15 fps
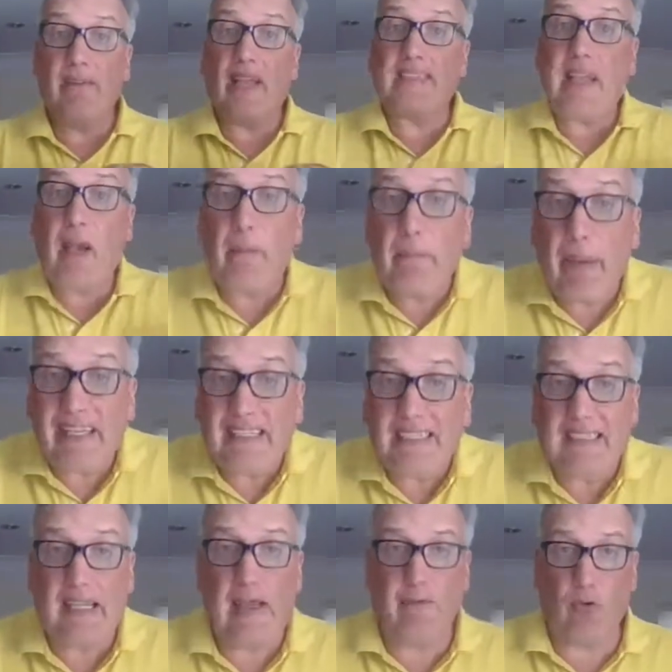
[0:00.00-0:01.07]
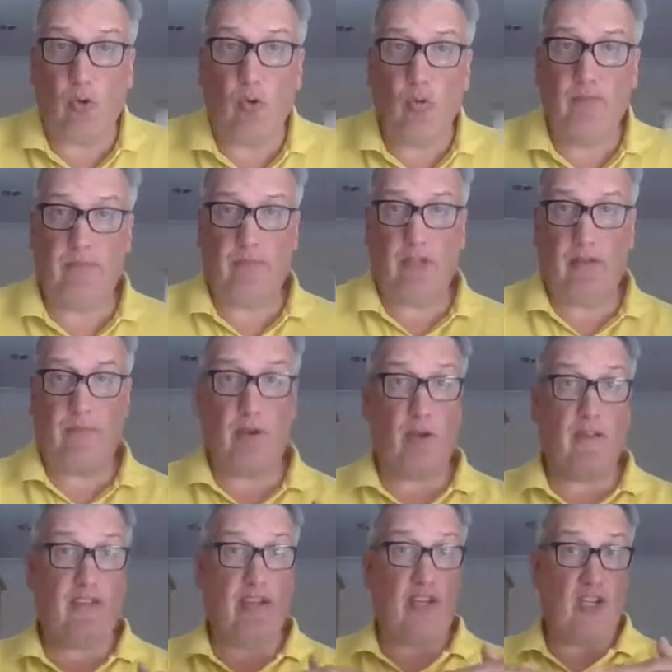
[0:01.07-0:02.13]
That's our base level of
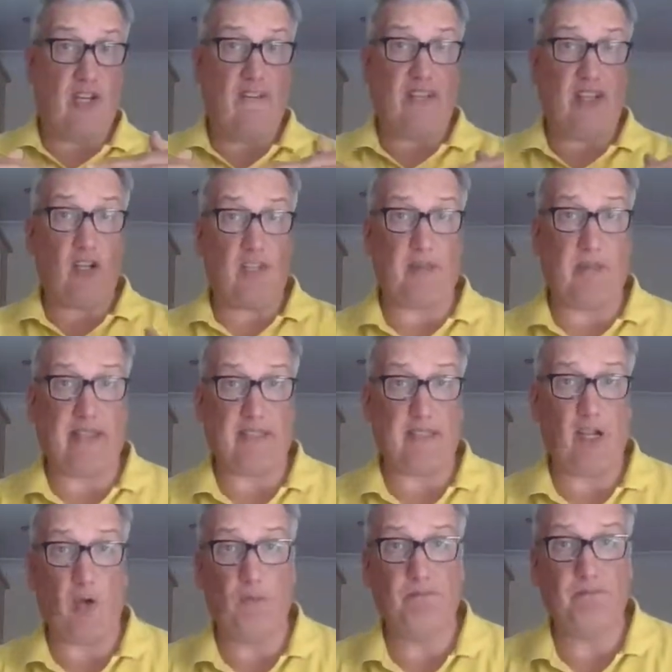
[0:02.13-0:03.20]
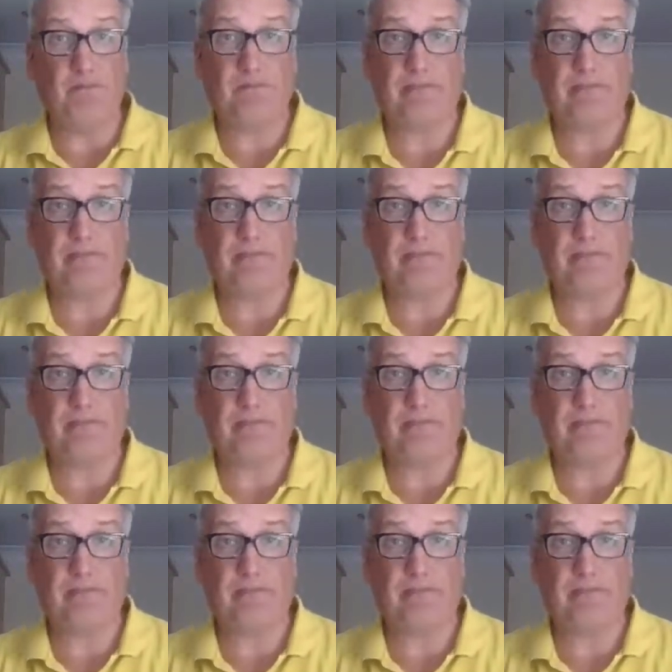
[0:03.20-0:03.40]
motivation in the eyes of Maslow.